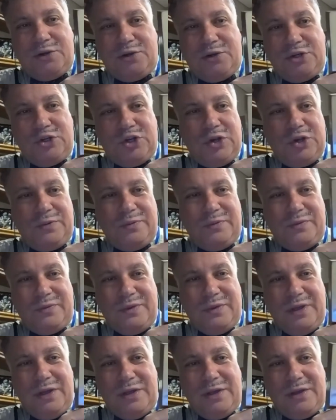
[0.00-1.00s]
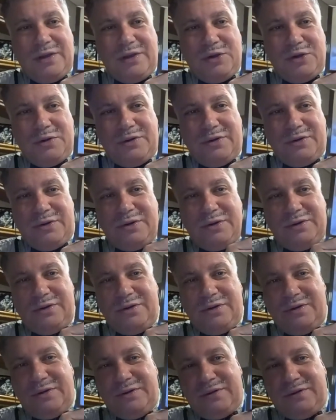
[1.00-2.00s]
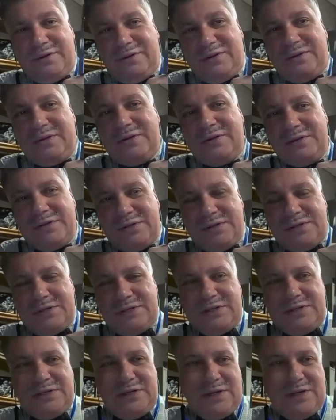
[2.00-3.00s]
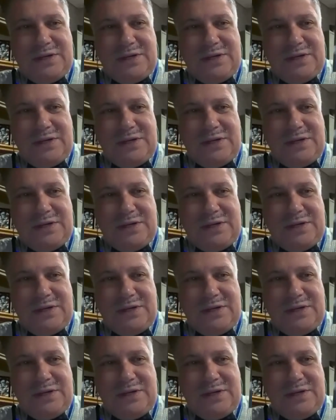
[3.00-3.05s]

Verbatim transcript: didn't I I I couldn't um I